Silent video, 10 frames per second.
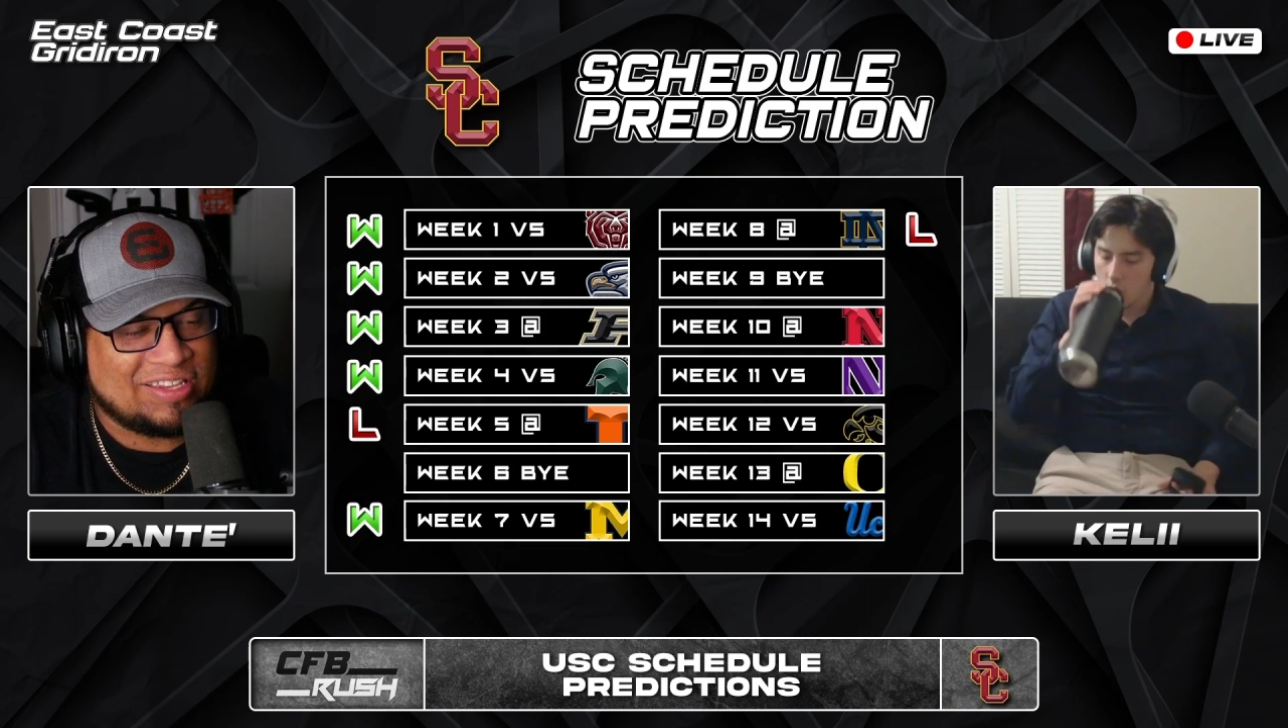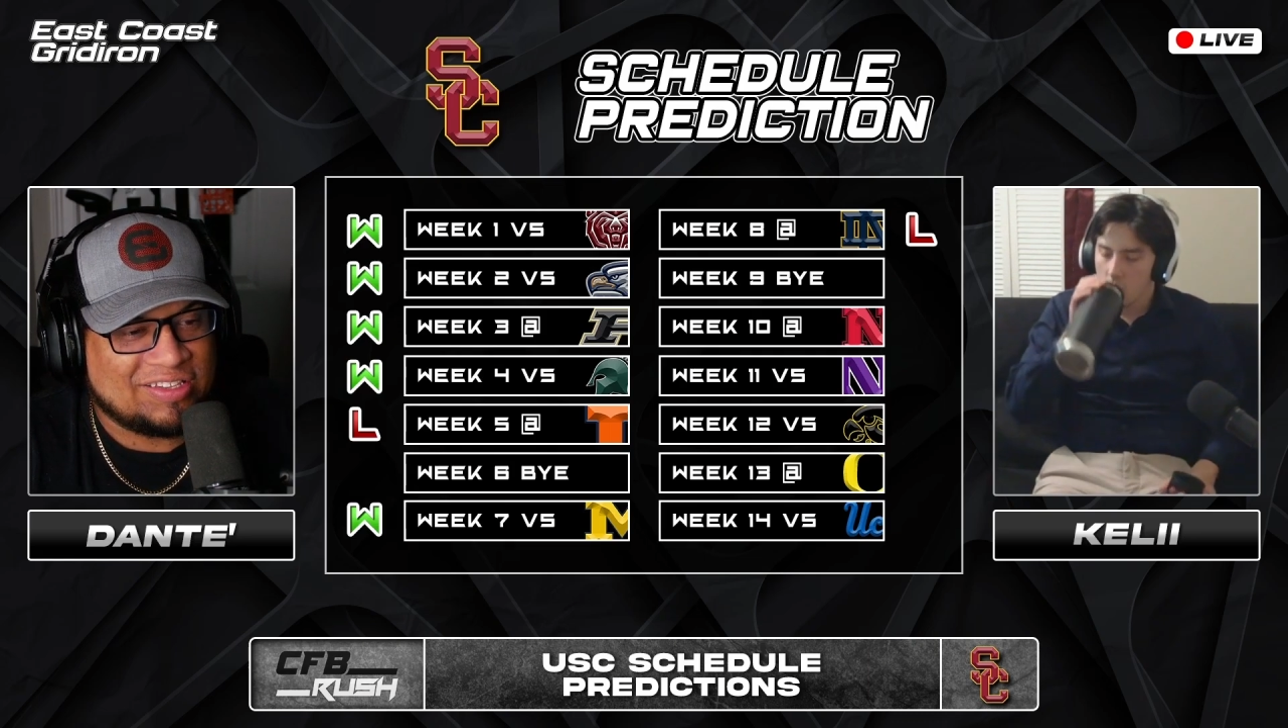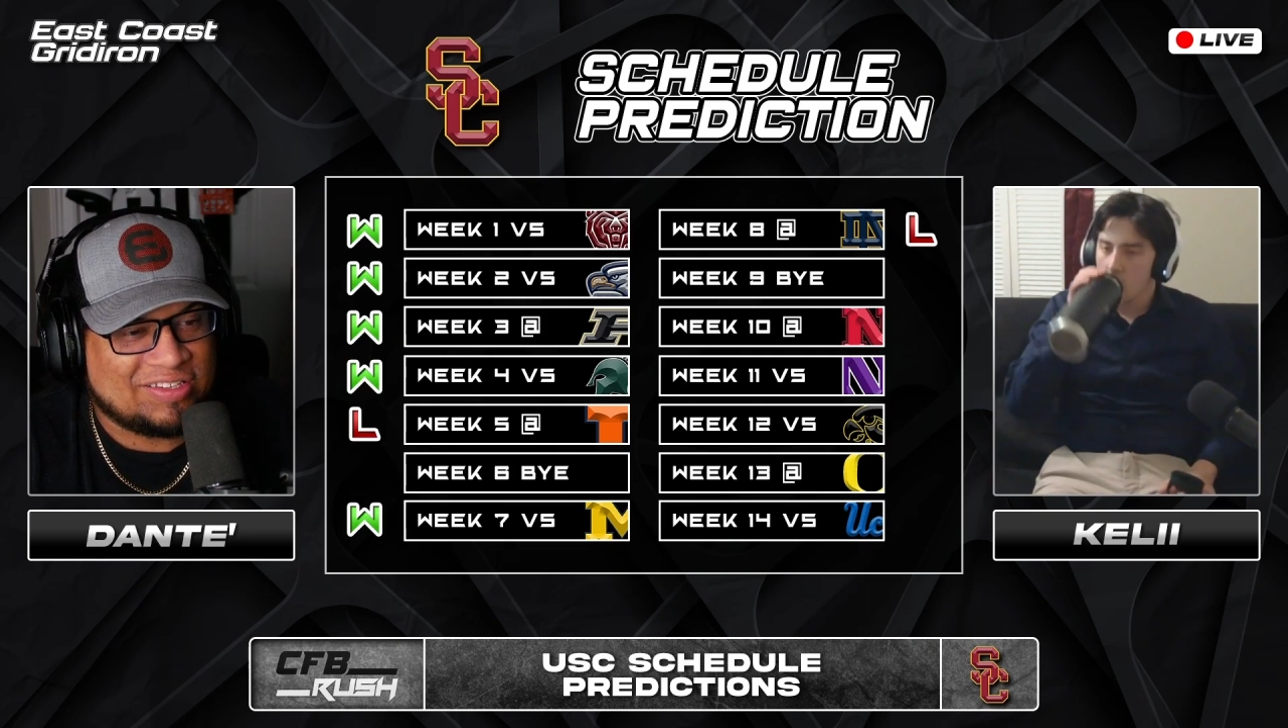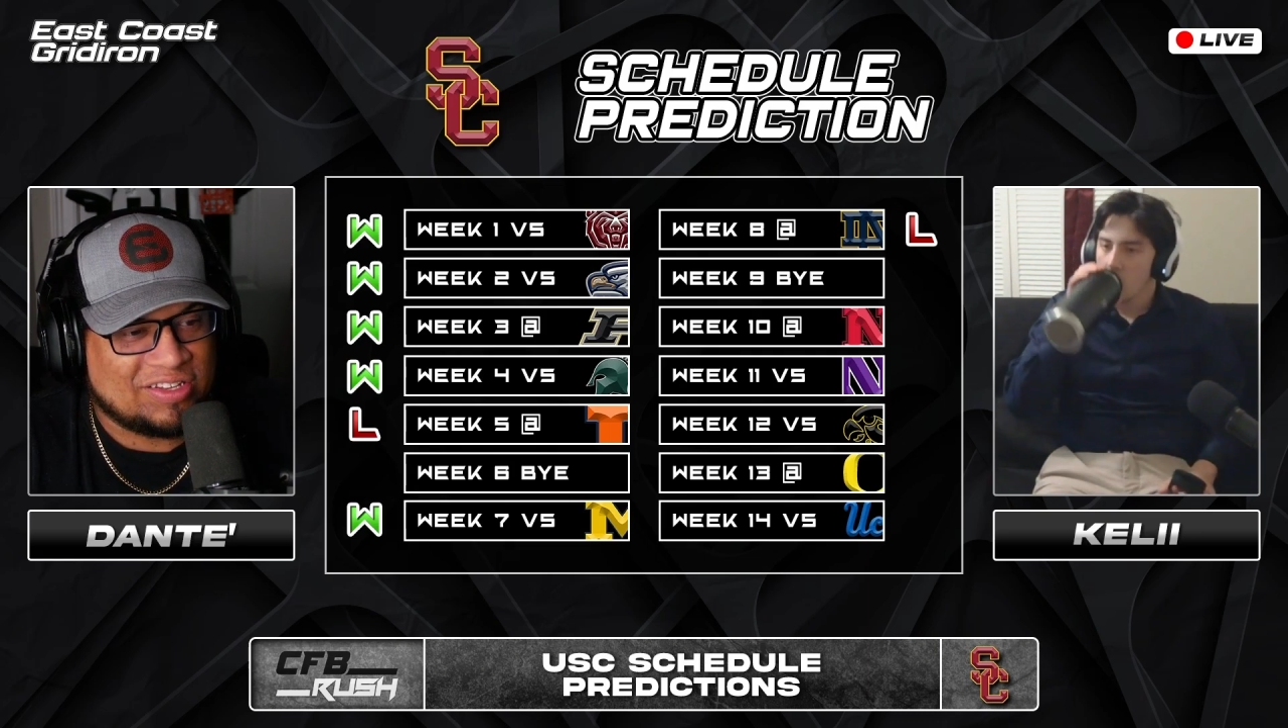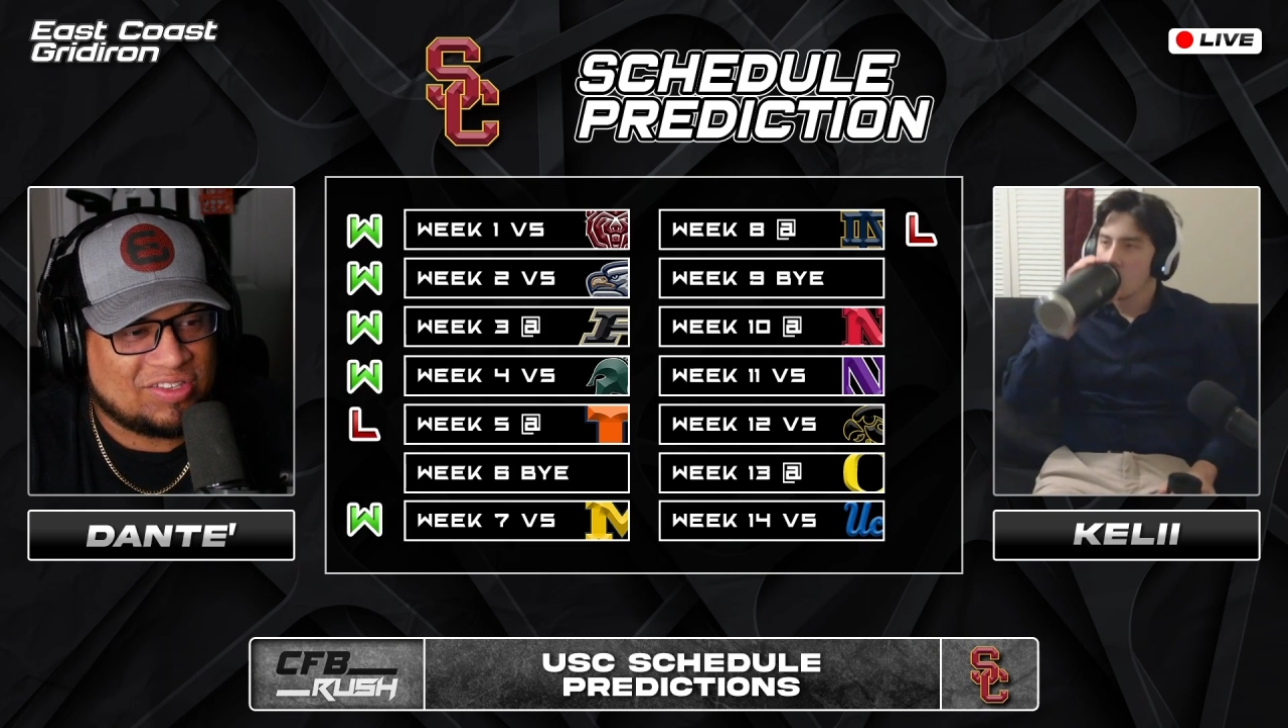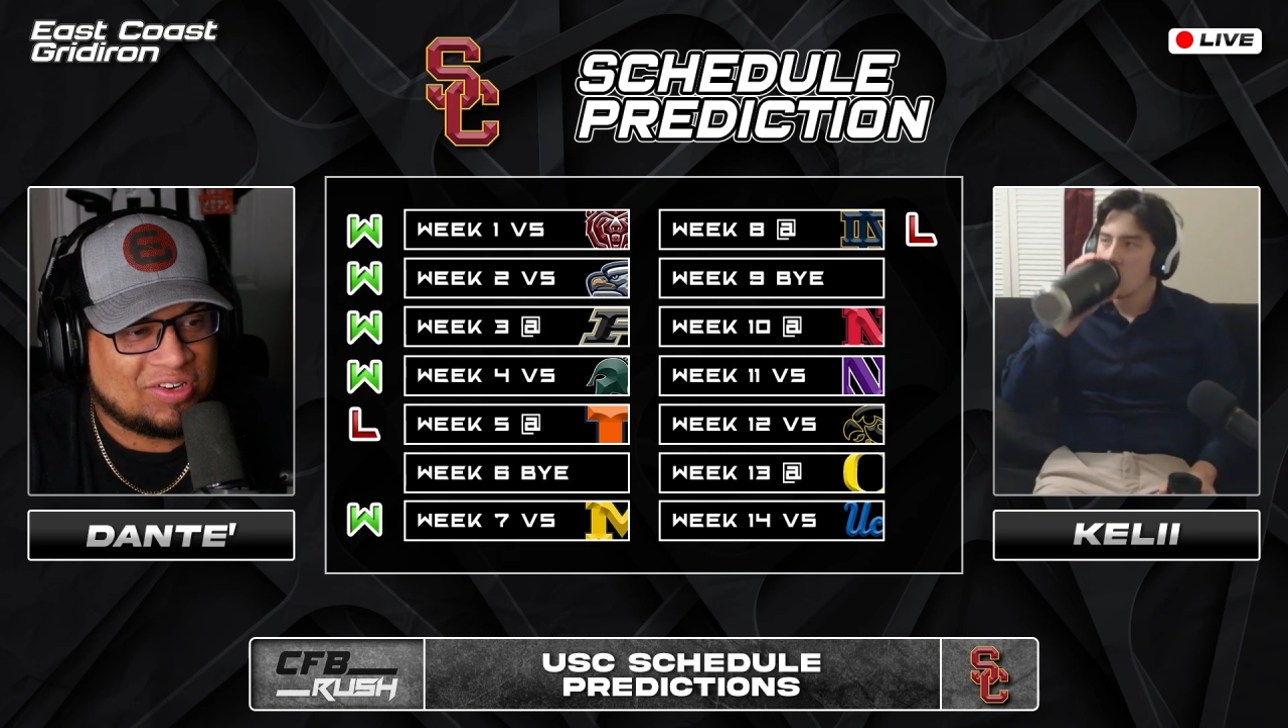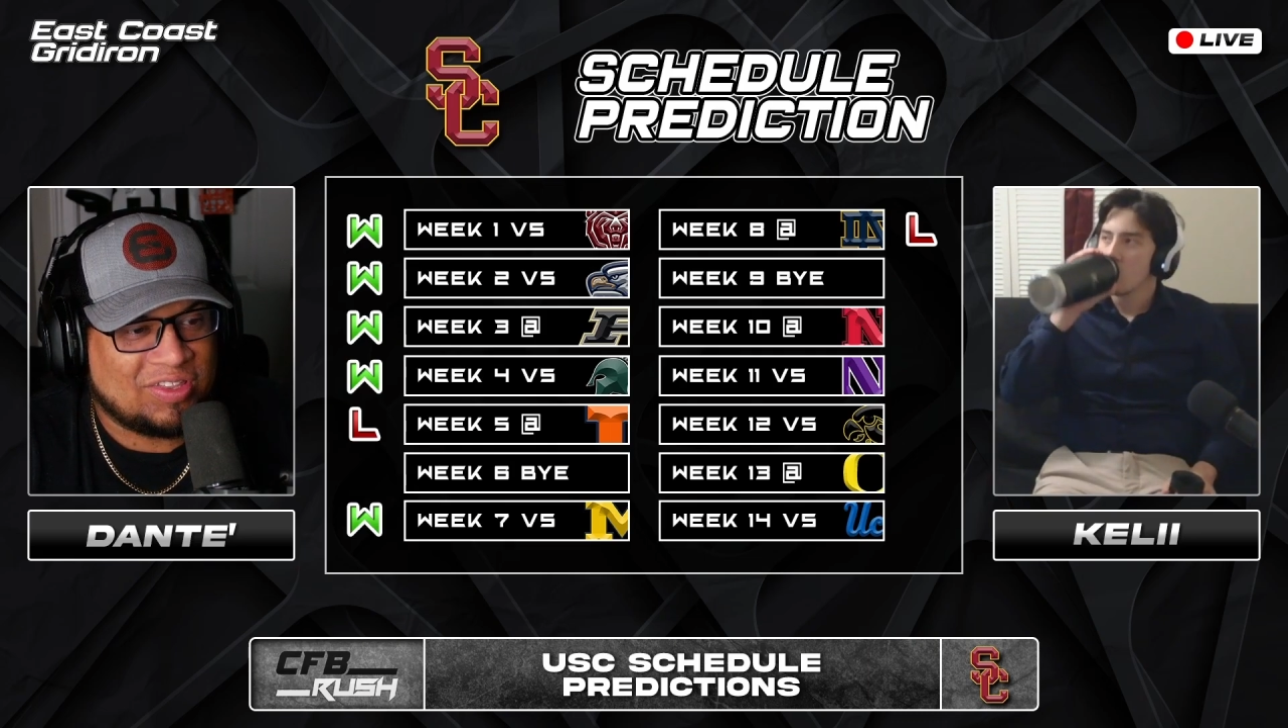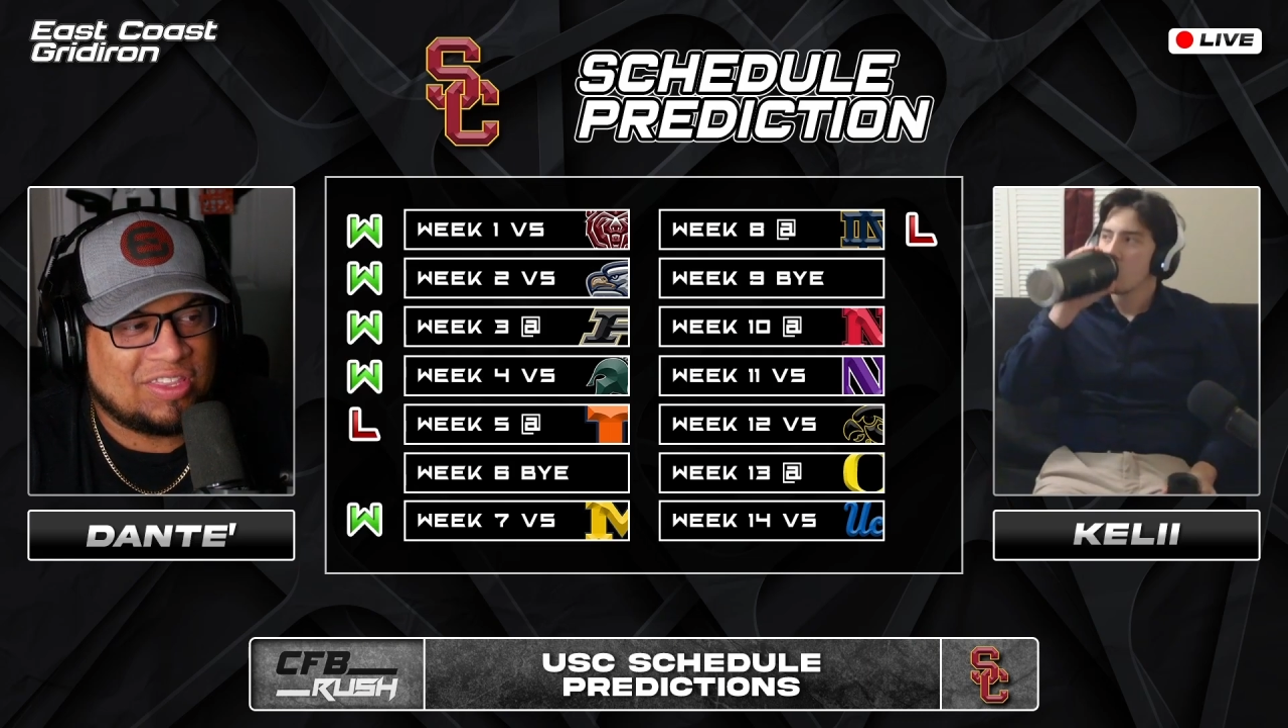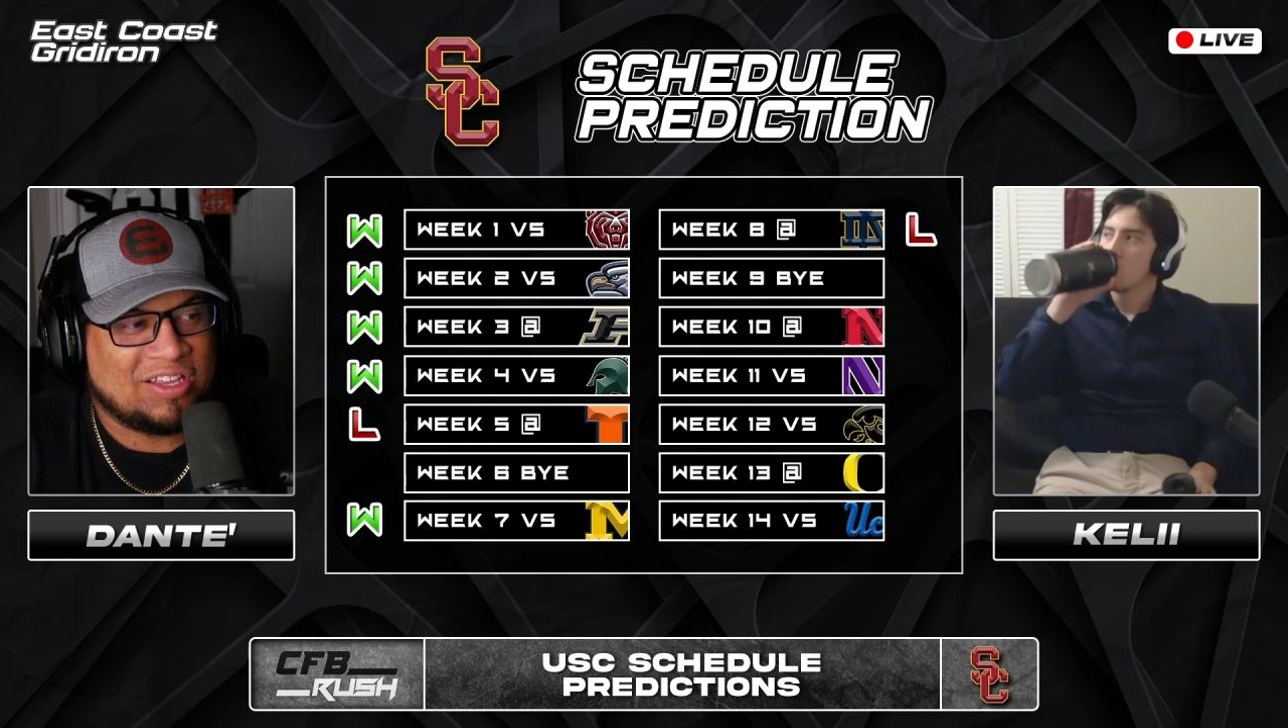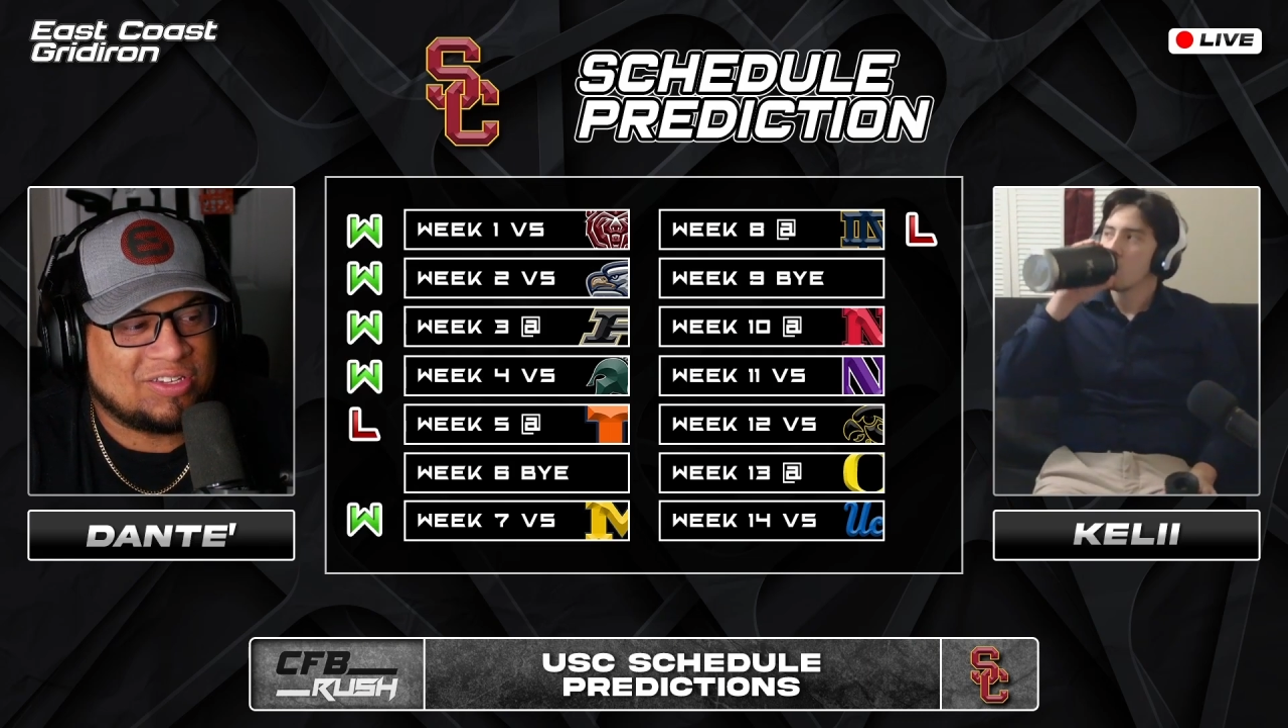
to turn things